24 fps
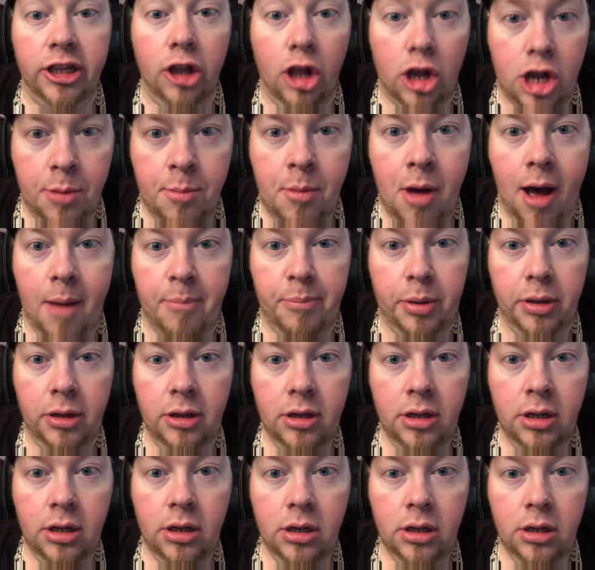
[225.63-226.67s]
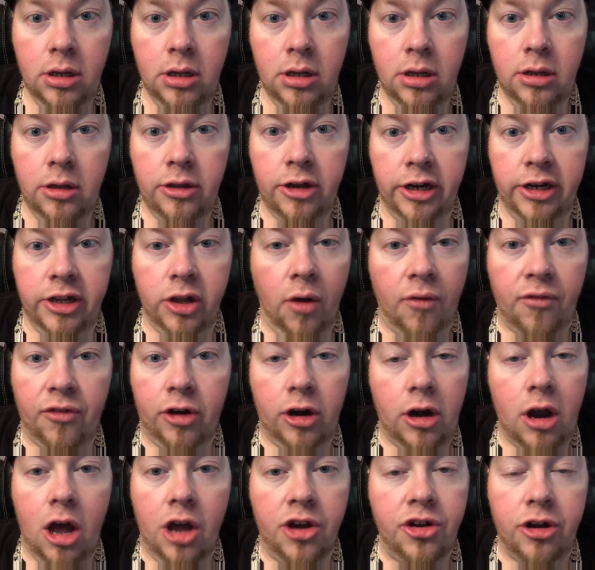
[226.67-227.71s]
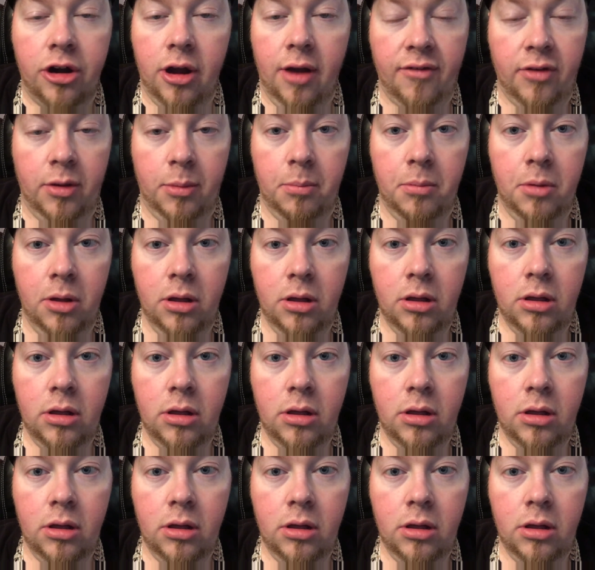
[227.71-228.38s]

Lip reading: Look them up. There's over 100 of them.